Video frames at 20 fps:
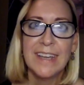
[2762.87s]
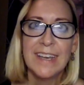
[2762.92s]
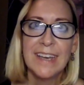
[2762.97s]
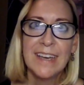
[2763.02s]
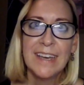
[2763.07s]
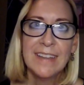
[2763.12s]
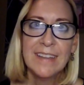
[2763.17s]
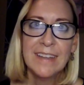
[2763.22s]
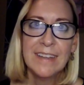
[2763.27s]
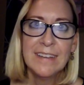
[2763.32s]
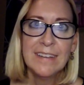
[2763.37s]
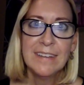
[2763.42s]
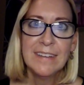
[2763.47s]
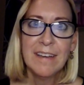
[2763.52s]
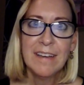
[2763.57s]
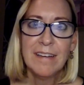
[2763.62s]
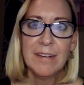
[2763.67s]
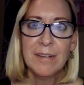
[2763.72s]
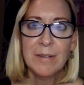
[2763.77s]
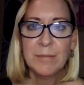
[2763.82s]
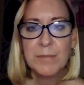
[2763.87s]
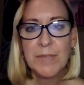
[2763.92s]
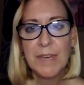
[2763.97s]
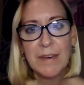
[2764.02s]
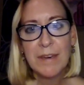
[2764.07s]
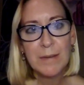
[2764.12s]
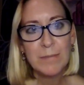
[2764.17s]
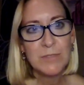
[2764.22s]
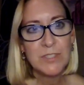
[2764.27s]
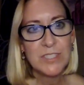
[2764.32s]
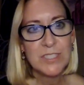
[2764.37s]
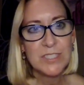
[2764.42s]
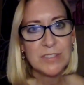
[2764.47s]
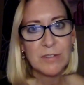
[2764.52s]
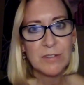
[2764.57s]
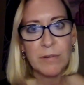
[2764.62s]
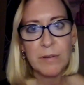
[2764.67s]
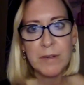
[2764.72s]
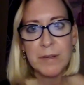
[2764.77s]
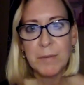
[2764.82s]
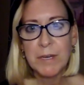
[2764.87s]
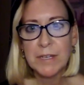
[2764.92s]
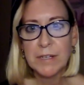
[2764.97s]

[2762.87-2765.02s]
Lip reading: And then, yeah, I'm just growing my